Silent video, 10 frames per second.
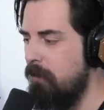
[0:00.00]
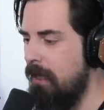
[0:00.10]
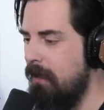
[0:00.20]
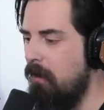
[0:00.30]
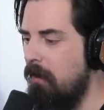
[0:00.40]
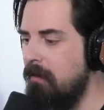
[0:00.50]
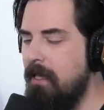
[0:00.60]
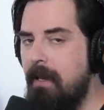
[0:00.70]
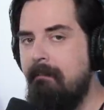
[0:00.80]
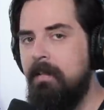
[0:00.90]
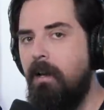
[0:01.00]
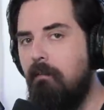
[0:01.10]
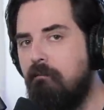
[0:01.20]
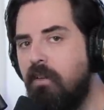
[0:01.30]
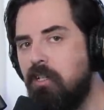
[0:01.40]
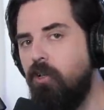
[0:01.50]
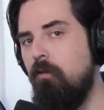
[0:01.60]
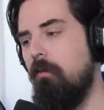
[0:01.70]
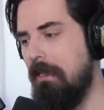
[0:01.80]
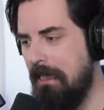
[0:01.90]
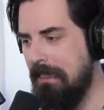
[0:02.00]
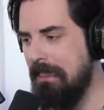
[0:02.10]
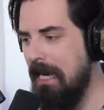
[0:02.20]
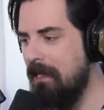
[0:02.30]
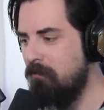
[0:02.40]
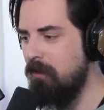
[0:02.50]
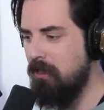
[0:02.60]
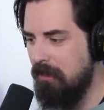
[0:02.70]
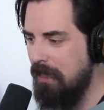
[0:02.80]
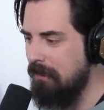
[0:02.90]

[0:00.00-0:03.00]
playing on the official release date, which they